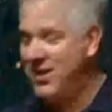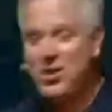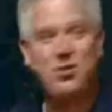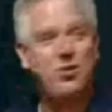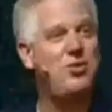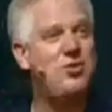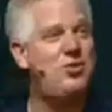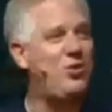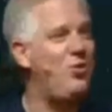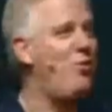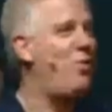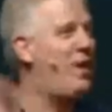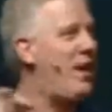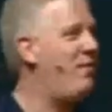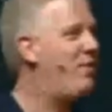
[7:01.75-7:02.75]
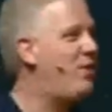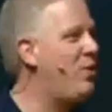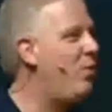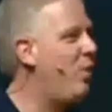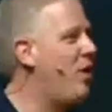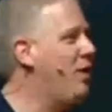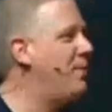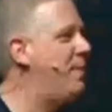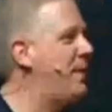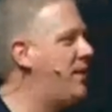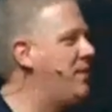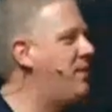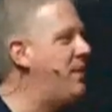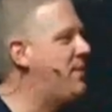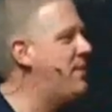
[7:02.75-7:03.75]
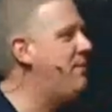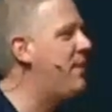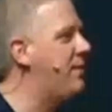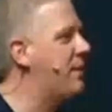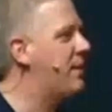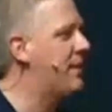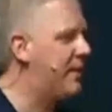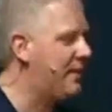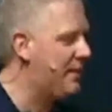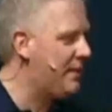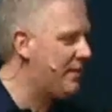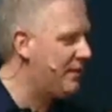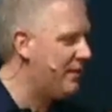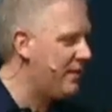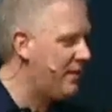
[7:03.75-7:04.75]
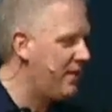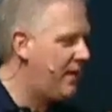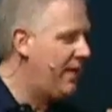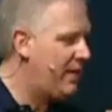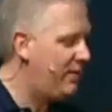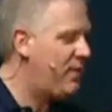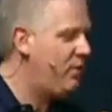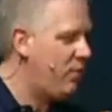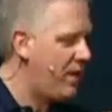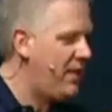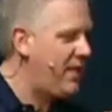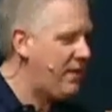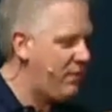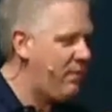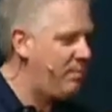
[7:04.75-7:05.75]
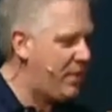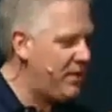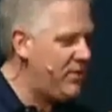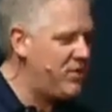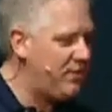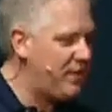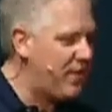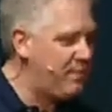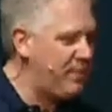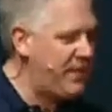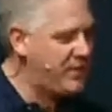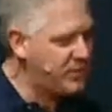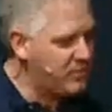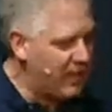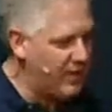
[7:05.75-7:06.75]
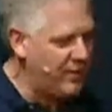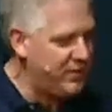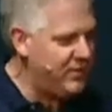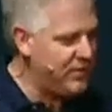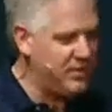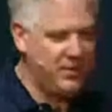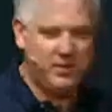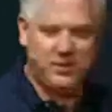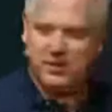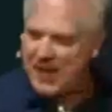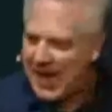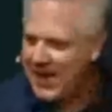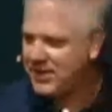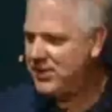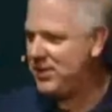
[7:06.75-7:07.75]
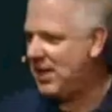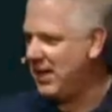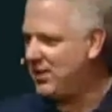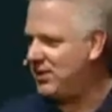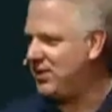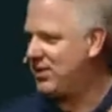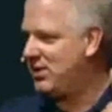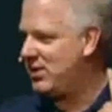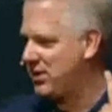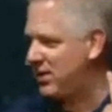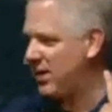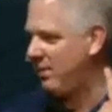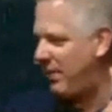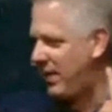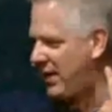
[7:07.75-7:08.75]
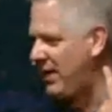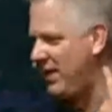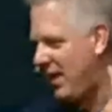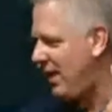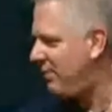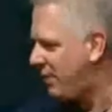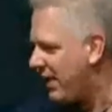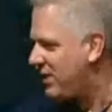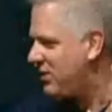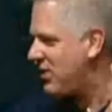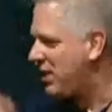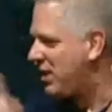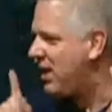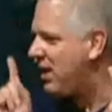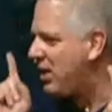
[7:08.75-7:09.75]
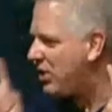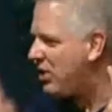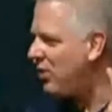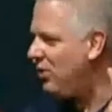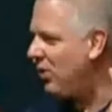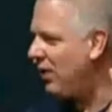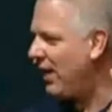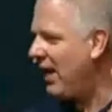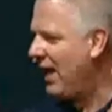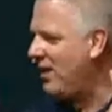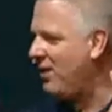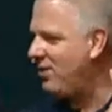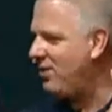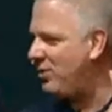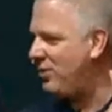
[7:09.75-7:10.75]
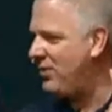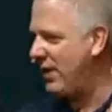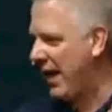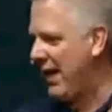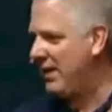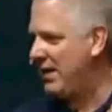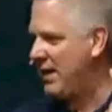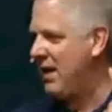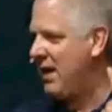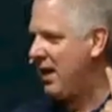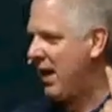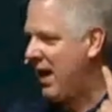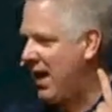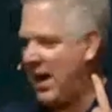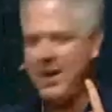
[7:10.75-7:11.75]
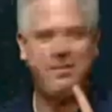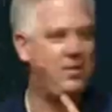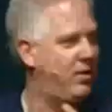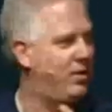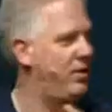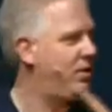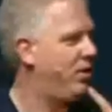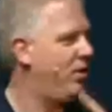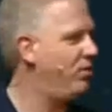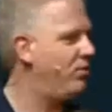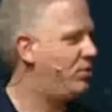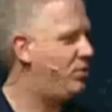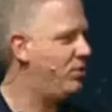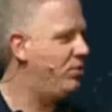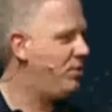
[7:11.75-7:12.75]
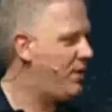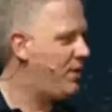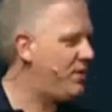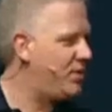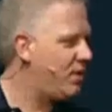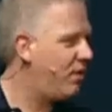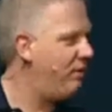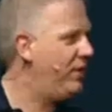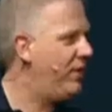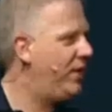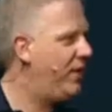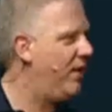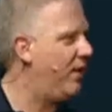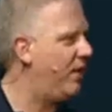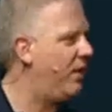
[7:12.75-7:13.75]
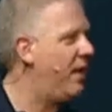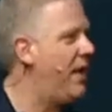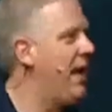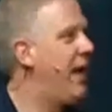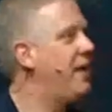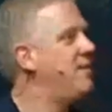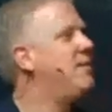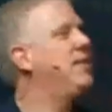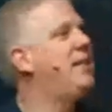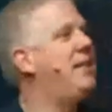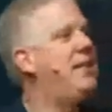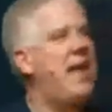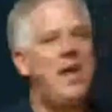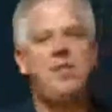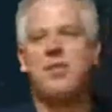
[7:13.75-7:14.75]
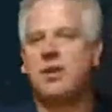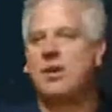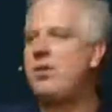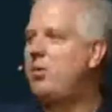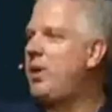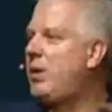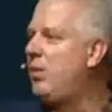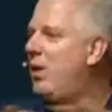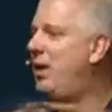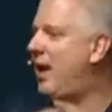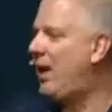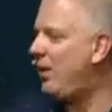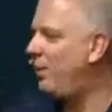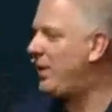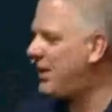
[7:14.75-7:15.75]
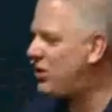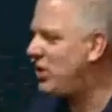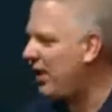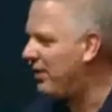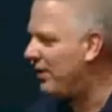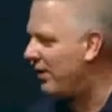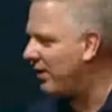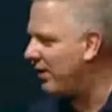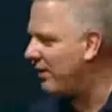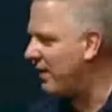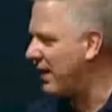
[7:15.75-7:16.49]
You can do whatever you want because that's America. And if you want to give a bunch of hippie sweaters and dance lessons to somebody, God bless you, you go ahead and do that. I'm going to go do this over here. And together we will help each other.